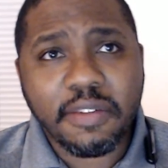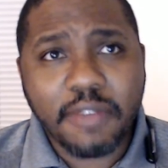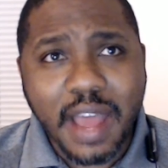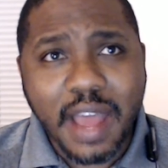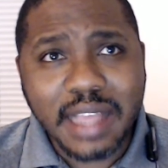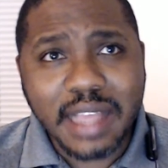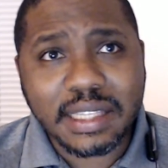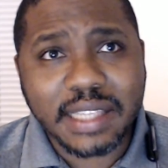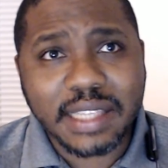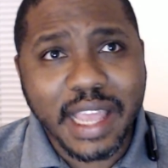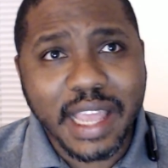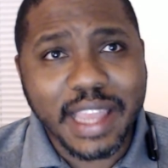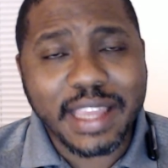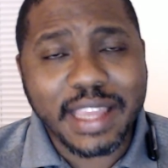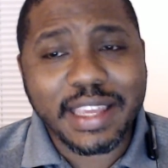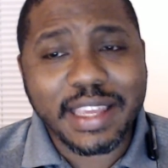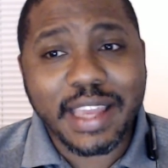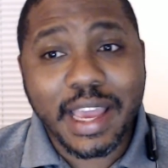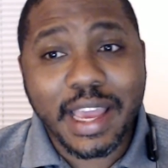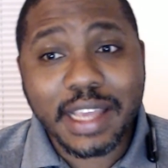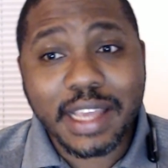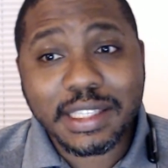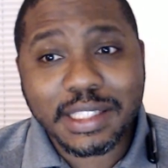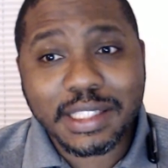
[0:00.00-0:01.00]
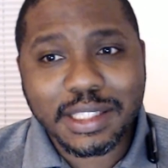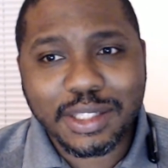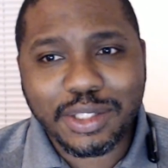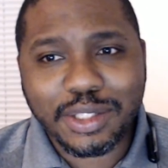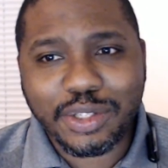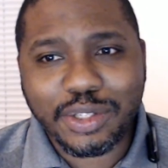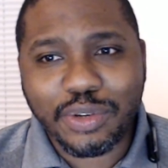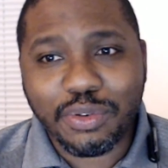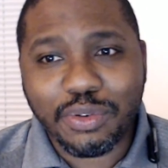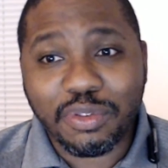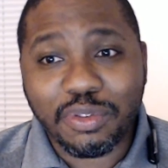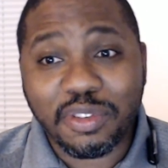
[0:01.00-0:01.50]
say yes
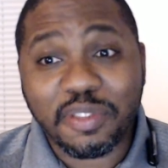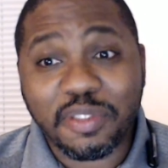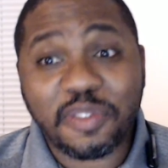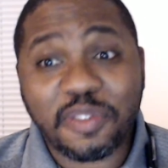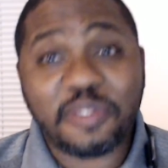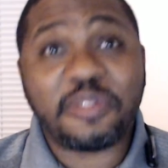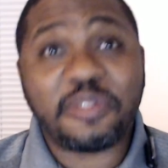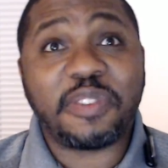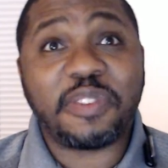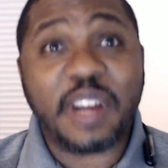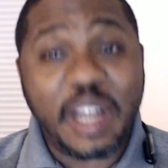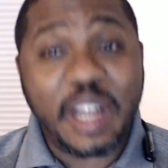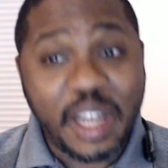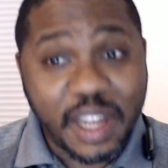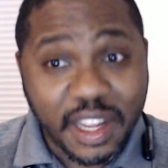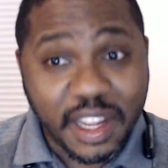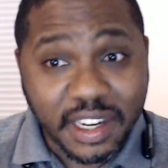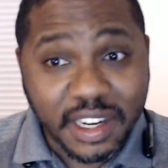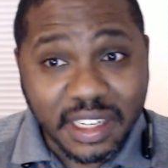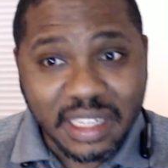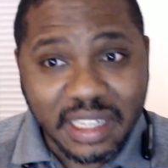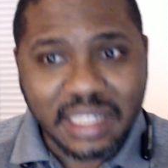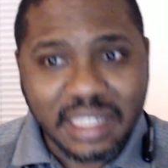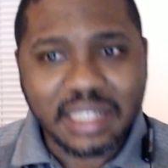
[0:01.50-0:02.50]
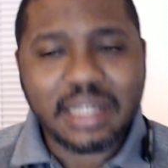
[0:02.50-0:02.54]
to the fun,